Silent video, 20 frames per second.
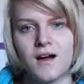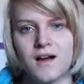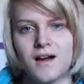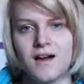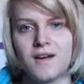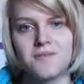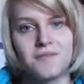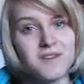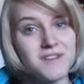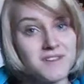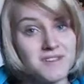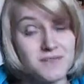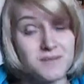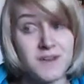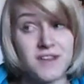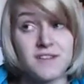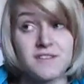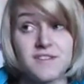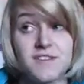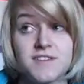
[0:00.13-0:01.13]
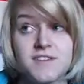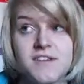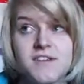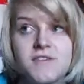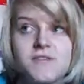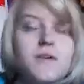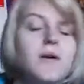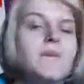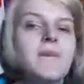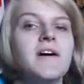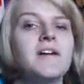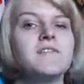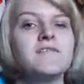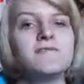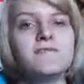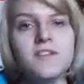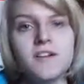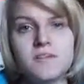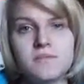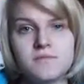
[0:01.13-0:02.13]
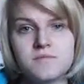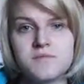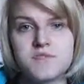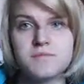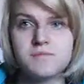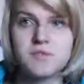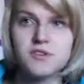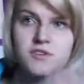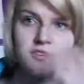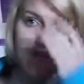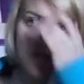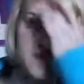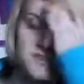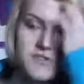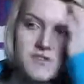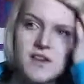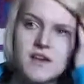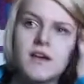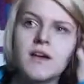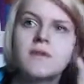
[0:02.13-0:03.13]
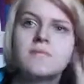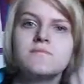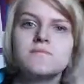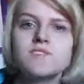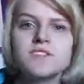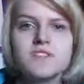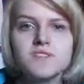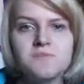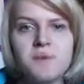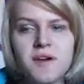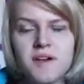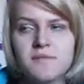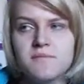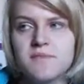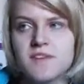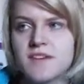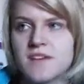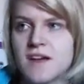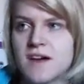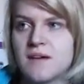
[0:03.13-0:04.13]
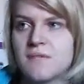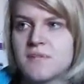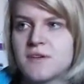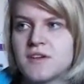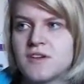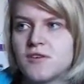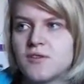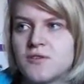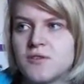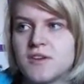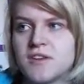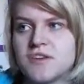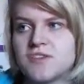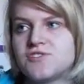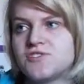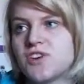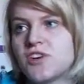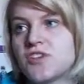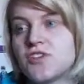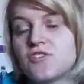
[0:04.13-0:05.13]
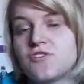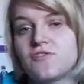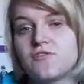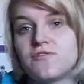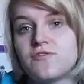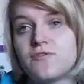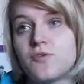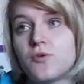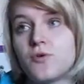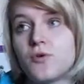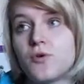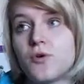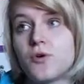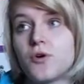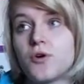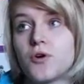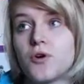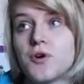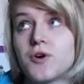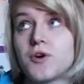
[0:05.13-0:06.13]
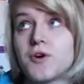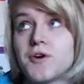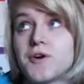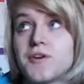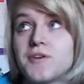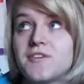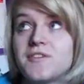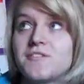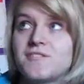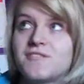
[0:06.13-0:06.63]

I wanted to make a video about films because despite me and Abby knowing each other for